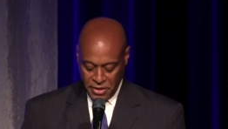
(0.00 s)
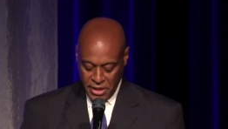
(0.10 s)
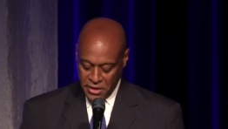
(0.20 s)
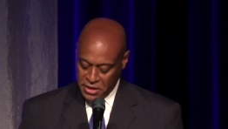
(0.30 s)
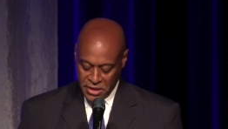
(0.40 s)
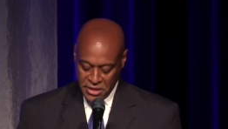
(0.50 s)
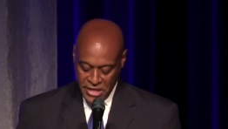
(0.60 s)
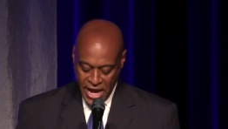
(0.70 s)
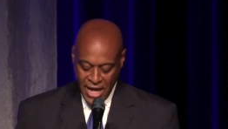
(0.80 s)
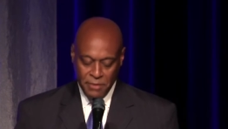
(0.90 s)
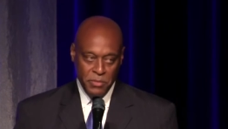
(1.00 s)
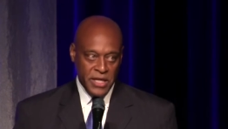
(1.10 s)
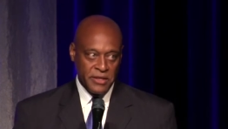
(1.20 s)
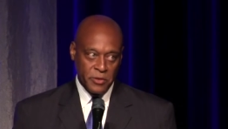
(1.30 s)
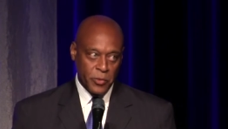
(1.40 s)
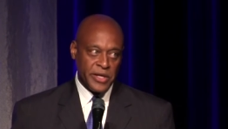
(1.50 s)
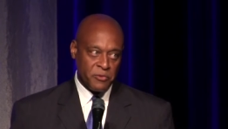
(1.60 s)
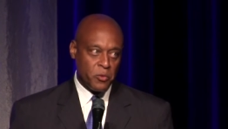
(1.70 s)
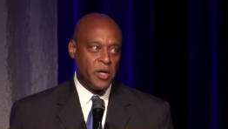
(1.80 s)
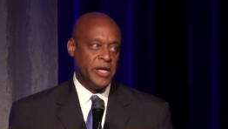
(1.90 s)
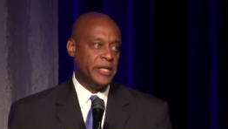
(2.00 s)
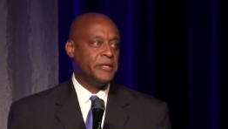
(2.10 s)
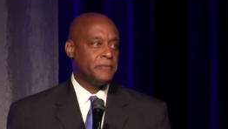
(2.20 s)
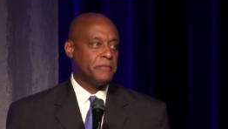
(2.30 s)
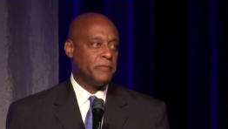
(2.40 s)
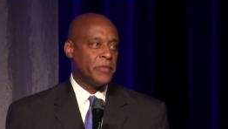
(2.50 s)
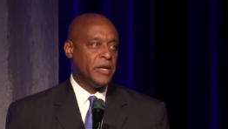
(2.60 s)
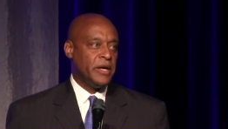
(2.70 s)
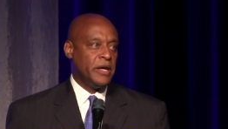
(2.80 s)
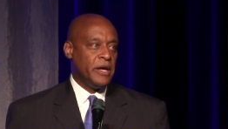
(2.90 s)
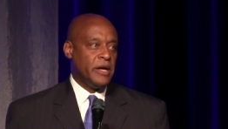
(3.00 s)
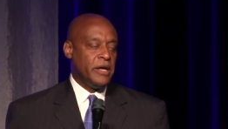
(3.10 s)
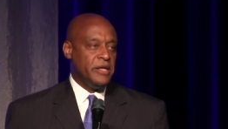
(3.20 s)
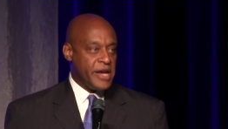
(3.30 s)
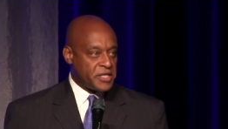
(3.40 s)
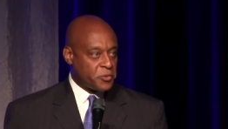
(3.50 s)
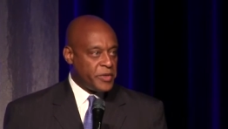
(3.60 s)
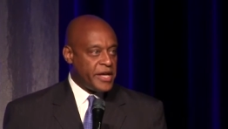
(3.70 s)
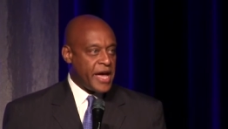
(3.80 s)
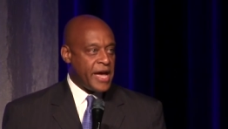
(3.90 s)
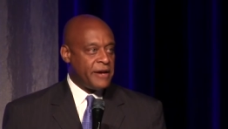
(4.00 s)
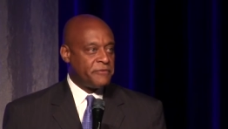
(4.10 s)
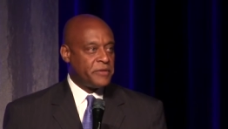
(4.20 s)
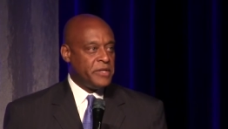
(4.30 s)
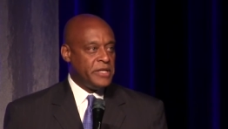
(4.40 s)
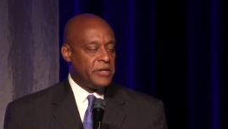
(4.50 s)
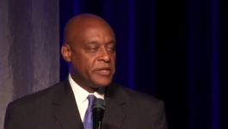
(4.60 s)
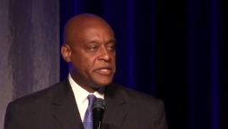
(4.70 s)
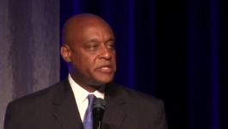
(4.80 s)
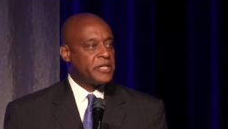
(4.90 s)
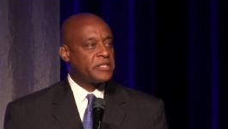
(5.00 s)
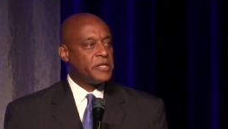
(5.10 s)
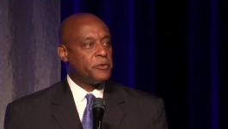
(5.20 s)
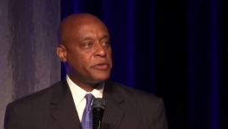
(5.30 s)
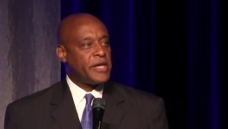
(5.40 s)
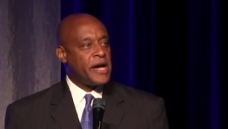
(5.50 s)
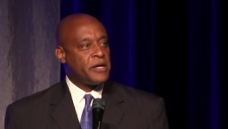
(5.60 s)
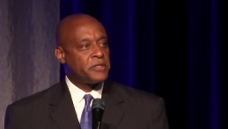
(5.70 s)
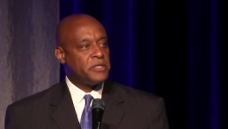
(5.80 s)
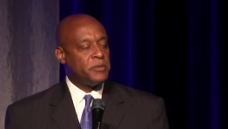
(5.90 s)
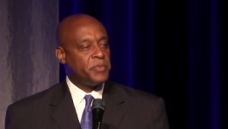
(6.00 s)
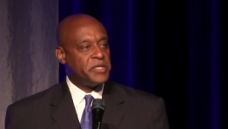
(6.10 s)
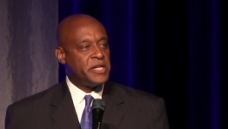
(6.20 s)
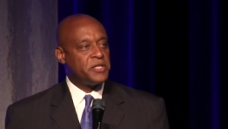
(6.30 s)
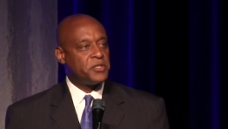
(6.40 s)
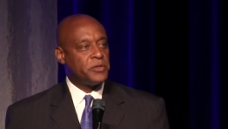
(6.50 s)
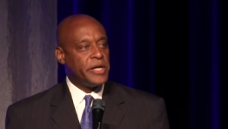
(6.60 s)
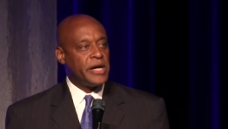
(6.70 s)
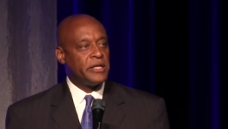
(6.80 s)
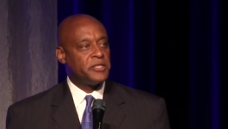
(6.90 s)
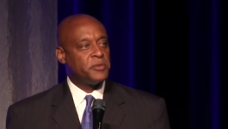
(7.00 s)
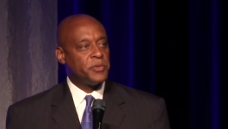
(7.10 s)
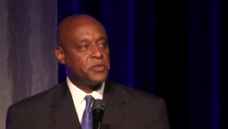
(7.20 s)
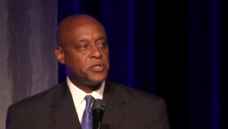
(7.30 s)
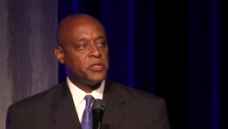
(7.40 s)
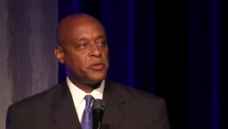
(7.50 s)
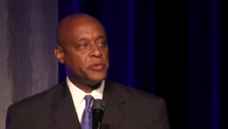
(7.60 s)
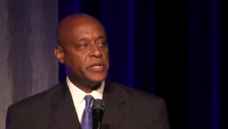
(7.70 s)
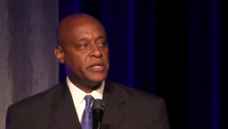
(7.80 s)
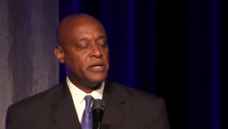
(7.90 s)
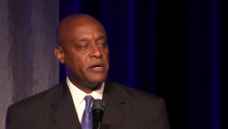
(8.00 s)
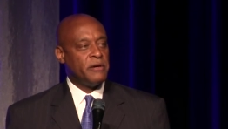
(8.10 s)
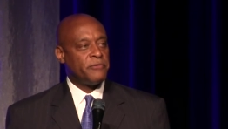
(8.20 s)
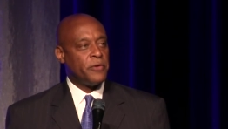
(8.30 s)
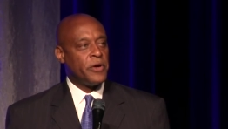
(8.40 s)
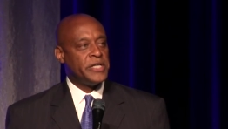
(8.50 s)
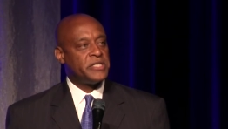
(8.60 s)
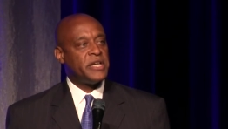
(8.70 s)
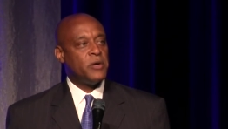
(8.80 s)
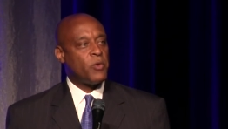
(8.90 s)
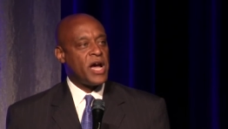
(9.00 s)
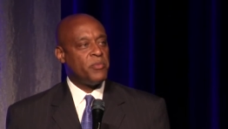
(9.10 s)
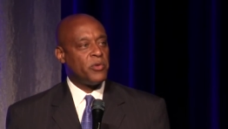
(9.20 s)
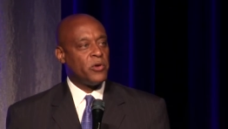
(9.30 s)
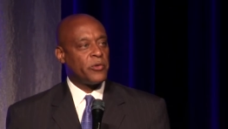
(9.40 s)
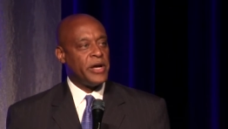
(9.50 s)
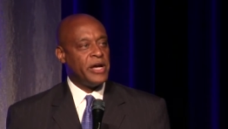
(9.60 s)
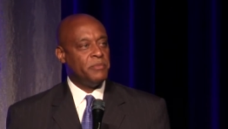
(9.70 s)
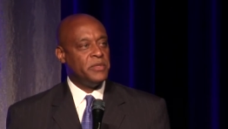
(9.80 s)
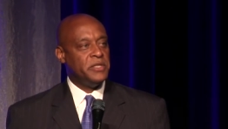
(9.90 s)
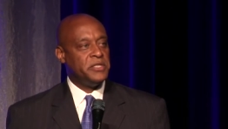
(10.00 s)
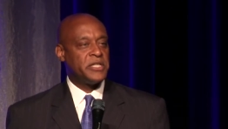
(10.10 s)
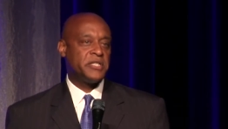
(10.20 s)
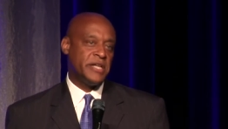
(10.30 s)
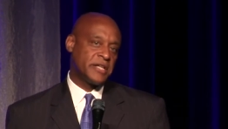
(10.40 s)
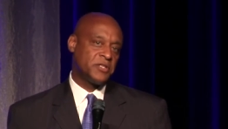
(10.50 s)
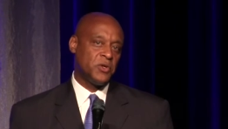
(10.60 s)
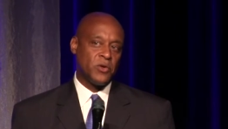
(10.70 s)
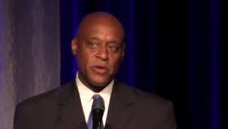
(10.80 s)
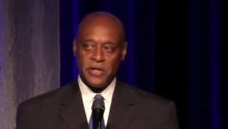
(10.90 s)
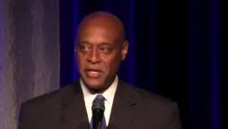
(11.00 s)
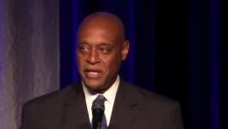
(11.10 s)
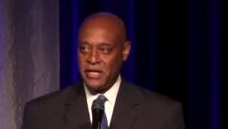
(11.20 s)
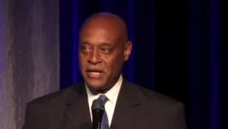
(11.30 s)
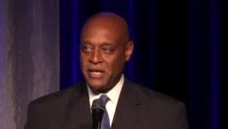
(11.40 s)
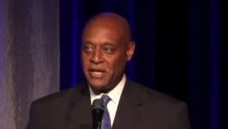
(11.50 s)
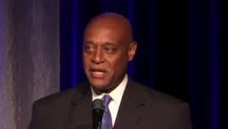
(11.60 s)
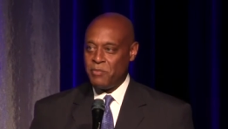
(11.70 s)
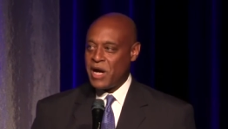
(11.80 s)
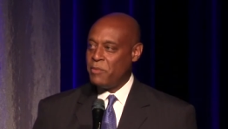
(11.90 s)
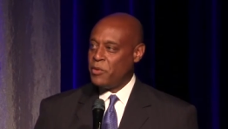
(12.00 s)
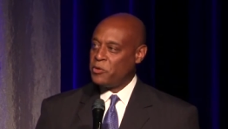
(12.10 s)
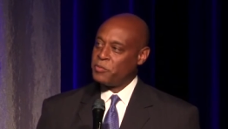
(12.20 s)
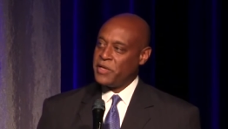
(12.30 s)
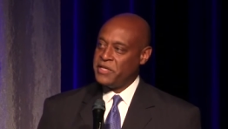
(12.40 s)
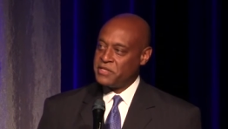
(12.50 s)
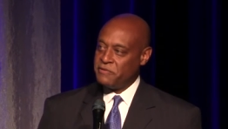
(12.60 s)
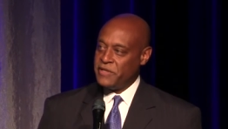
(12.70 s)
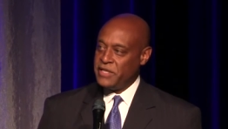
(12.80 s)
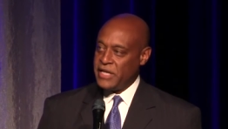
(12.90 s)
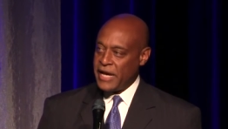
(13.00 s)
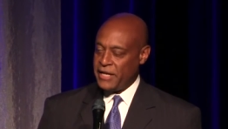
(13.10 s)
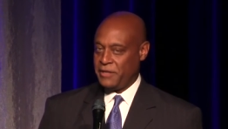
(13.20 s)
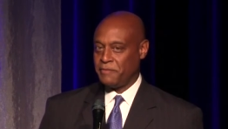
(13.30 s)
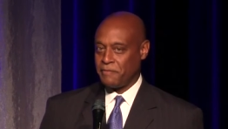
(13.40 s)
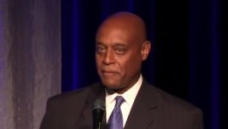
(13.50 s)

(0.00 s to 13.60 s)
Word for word: It does not mean that we have won. Yes, we have nearly six hundred thousand potential eligible children for a statewide program just next door in my birthplace of Indiana.